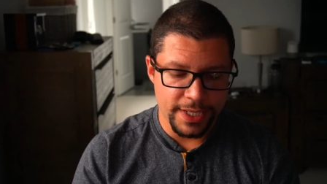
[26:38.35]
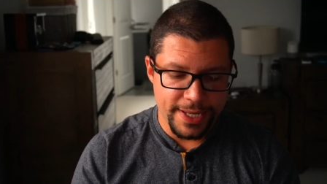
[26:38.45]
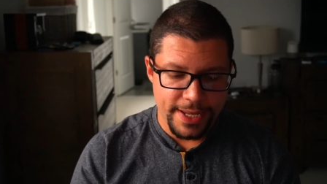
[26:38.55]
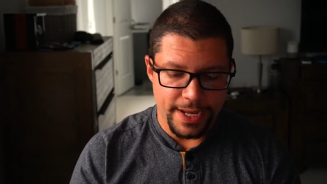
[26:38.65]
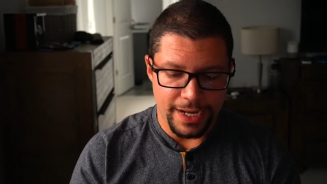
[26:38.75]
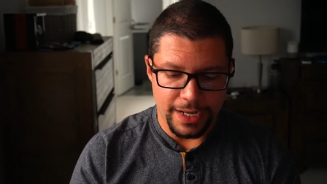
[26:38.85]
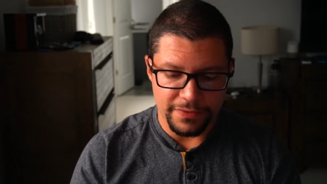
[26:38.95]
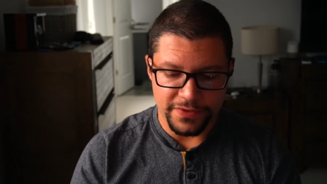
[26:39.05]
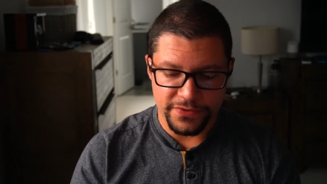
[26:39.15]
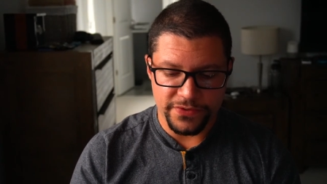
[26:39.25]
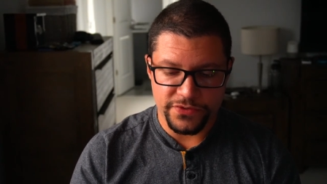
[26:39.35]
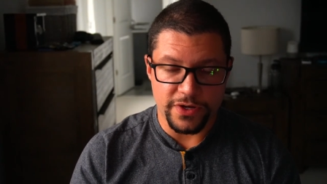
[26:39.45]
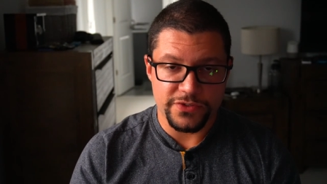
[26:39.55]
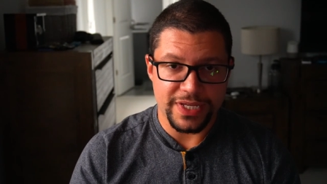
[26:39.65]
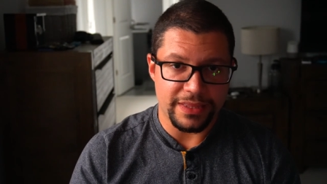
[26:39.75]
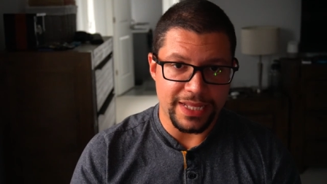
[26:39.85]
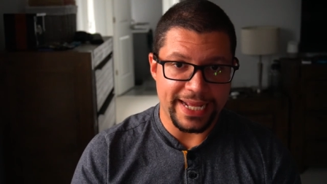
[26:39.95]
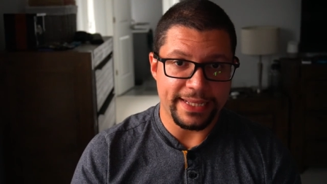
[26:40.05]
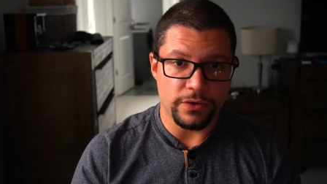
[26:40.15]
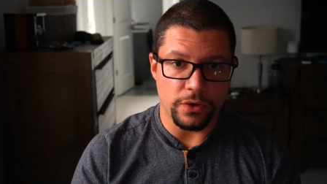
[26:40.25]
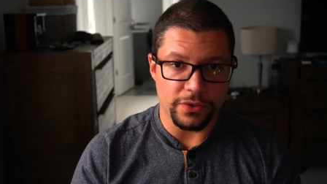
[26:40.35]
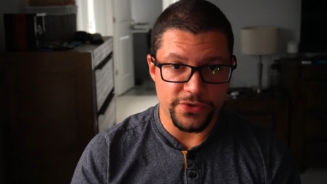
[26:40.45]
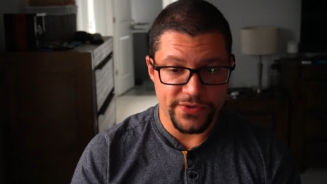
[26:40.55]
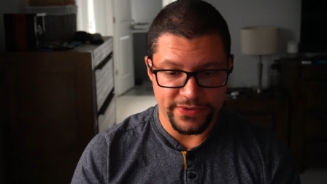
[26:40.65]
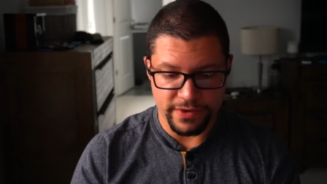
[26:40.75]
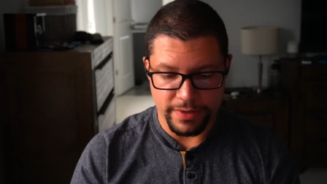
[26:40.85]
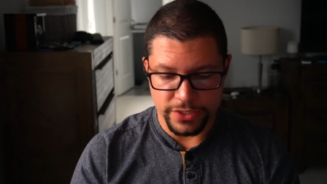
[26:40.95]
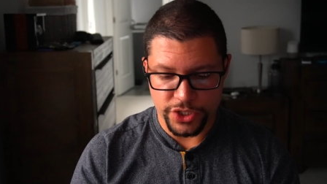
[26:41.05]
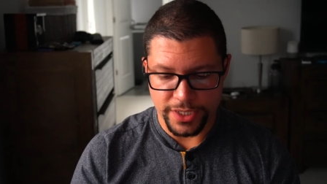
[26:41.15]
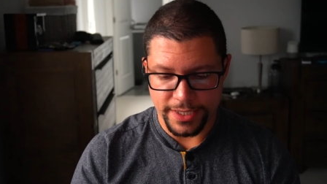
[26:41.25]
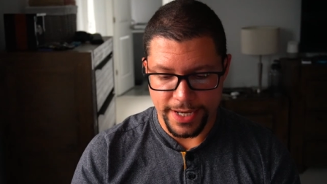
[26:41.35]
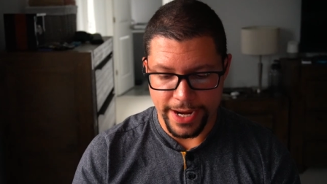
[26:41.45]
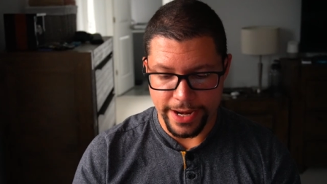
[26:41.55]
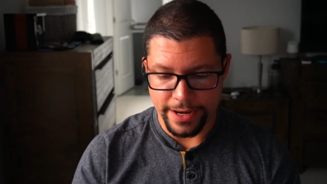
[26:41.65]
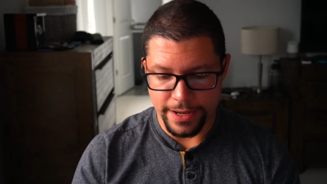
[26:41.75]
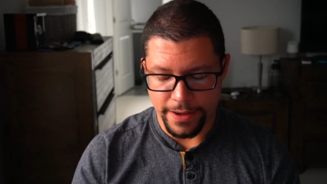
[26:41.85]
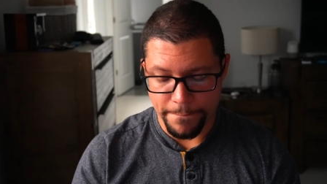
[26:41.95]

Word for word: Uh, this starts at $90 as I mentioned and um,